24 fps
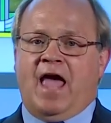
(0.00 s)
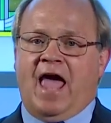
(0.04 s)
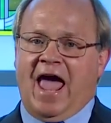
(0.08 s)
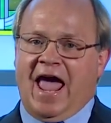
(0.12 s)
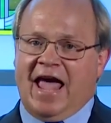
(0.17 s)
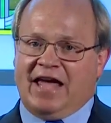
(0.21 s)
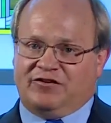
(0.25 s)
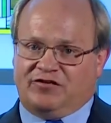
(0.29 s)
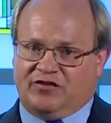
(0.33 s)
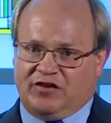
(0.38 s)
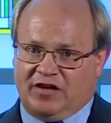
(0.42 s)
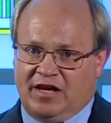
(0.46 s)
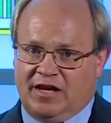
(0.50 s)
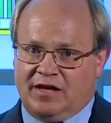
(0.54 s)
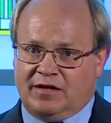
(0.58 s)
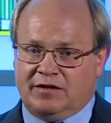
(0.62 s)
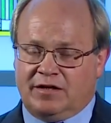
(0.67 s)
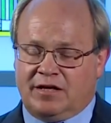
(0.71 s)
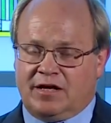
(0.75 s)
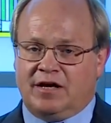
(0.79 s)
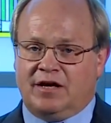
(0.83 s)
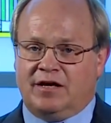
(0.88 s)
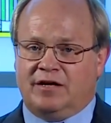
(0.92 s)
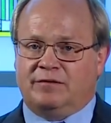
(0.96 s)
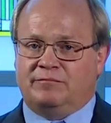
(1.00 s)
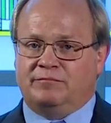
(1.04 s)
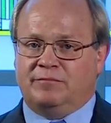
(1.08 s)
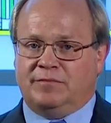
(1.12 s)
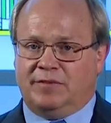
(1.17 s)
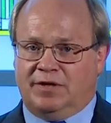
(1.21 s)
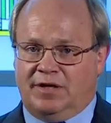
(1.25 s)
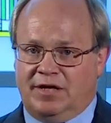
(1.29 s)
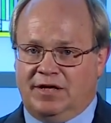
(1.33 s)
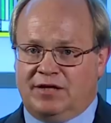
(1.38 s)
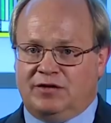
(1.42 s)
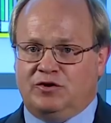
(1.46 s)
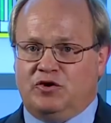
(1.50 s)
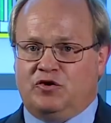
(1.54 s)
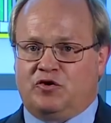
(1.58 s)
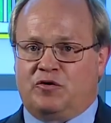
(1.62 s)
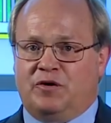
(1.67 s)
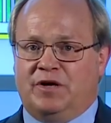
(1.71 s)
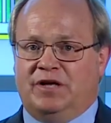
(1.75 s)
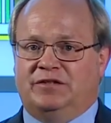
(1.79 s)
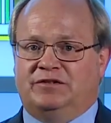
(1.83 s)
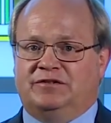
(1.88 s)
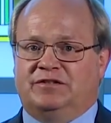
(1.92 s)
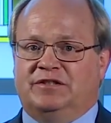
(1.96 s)
as income
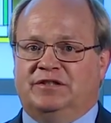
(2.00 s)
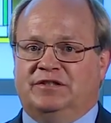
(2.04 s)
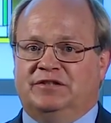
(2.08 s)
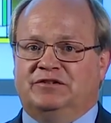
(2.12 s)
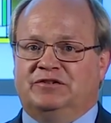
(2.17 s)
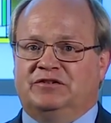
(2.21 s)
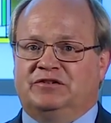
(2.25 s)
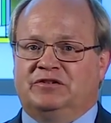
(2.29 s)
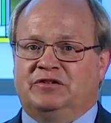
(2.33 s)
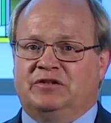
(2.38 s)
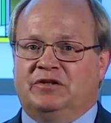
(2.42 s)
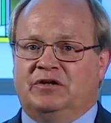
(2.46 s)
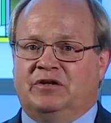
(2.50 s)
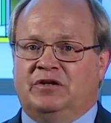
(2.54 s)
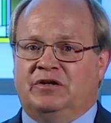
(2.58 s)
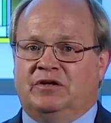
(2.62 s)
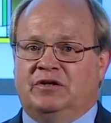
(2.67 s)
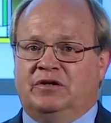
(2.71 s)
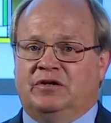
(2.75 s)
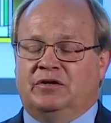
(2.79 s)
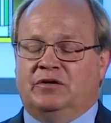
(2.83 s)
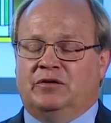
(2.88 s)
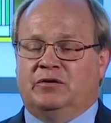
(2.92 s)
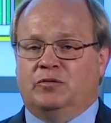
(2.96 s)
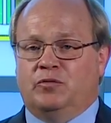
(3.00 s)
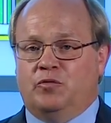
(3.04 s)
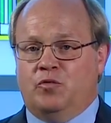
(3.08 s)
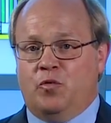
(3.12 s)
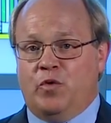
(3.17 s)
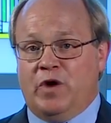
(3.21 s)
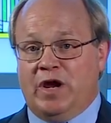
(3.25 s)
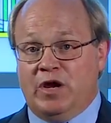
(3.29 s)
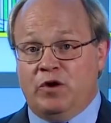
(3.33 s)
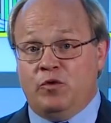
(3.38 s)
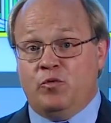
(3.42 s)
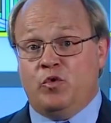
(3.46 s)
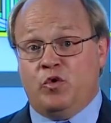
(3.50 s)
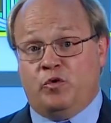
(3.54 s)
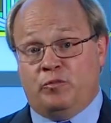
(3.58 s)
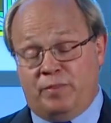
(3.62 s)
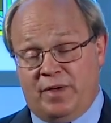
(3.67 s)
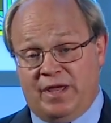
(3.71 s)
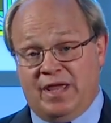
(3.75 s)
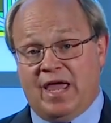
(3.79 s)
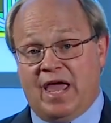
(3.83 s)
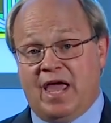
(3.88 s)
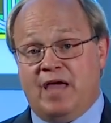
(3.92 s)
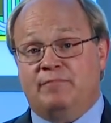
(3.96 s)
increases, we will
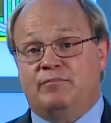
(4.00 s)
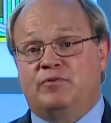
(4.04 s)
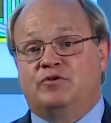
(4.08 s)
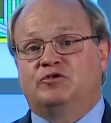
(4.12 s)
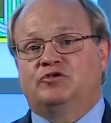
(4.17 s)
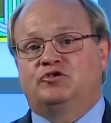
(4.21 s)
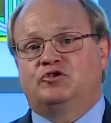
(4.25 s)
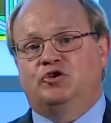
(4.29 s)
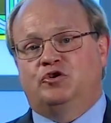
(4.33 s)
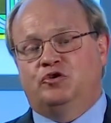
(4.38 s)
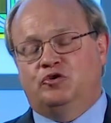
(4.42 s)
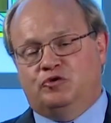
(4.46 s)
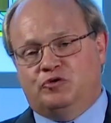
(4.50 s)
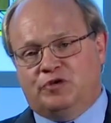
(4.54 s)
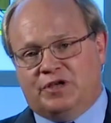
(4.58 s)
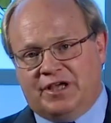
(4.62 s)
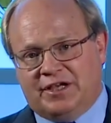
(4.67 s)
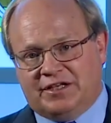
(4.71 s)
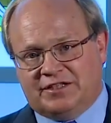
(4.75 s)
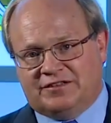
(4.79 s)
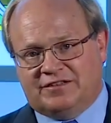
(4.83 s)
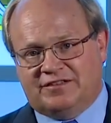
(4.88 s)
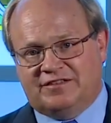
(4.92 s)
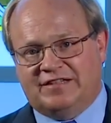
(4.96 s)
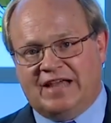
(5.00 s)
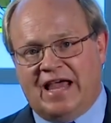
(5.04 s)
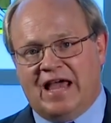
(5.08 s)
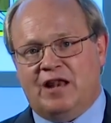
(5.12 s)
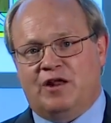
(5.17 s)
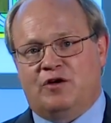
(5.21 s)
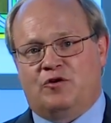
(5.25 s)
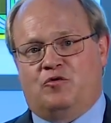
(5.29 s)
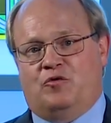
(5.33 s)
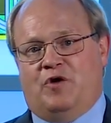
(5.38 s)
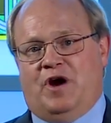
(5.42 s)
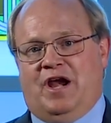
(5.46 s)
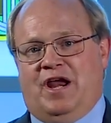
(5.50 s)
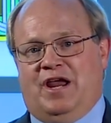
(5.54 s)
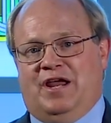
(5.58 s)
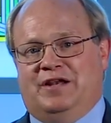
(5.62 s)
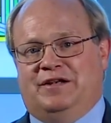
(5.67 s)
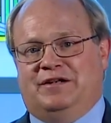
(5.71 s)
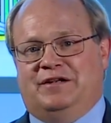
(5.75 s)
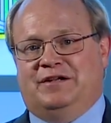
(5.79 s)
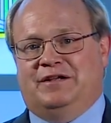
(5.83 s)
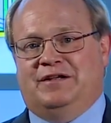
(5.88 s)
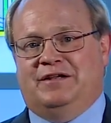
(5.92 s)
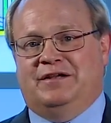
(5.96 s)
be able to
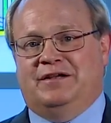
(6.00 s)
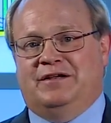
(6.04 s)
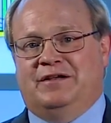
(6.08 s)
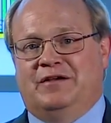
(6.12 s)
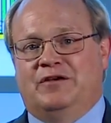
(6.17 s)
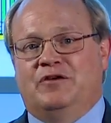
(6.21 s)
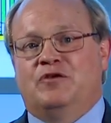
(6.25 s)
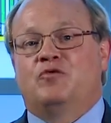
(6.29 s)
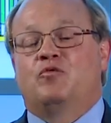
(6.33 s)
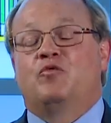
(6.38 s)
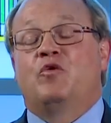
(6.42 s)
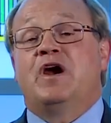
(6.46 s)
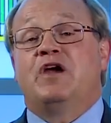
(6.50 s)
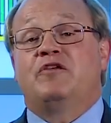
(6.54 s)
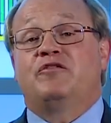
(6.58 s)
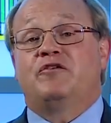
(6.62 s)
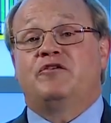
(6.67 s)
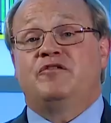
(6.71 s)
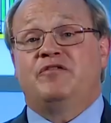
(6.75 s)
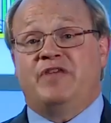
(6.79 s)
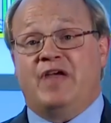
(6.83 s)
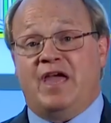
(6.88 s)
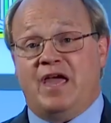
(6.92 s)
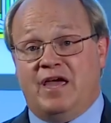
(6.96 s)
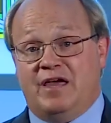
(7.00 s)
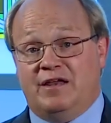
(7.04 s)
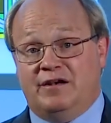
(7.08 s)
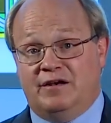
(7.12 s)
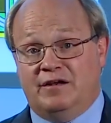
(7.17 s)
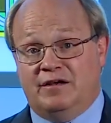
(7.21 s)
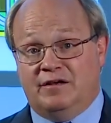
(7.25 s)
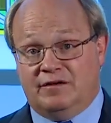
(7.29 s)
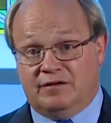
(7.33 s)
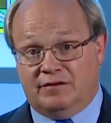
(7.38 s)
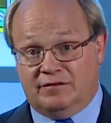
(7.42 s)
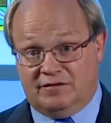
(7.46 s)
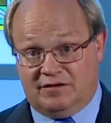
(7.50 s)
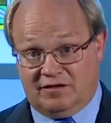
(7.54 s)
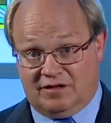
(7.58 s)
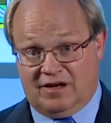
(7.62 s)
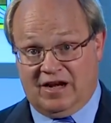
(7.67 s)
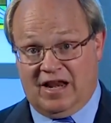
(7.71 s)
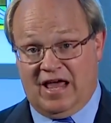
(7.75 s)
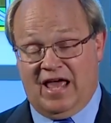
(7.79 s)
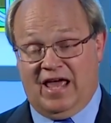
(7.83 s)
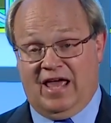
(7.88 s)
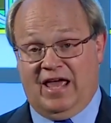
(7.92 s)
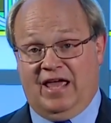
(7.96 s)
accelerate rather than
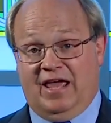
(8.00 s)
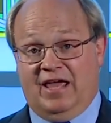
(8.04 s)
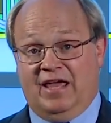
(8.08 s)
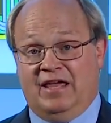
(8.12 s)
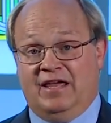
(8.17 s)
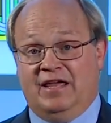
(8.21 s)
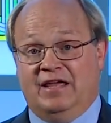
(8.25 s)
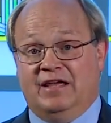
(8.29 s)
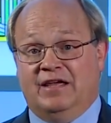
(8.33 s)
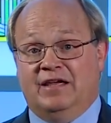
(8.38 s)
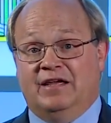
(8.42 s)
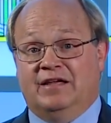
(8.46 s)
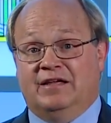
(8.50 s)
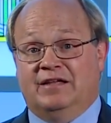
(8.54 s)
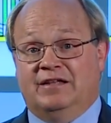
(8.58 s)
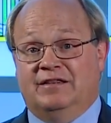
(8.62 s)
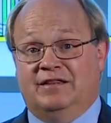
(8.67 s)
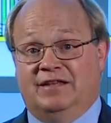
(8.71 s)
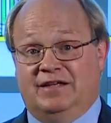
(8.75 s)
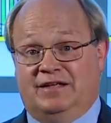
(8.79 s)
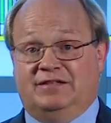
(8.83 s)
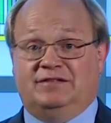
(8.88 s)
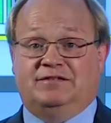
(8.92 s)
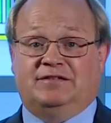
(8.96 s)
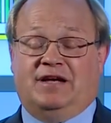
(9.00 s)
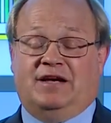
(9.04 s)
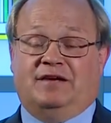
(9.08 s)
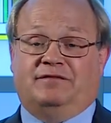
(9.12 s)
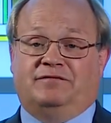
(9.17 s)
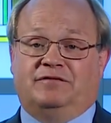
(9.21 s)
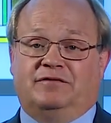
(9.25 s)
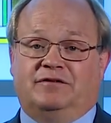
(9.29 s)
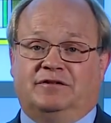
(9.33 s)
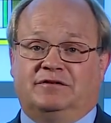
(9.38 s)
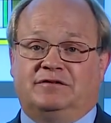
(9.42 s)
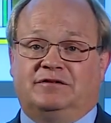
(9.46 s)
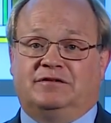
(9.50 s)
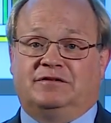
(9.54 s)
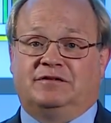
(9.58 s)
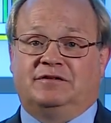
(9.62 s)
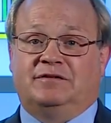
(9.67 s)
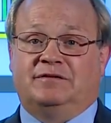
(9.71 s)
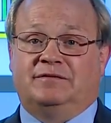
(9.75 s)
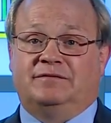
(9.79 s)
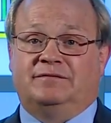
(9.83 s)
delay these efforts.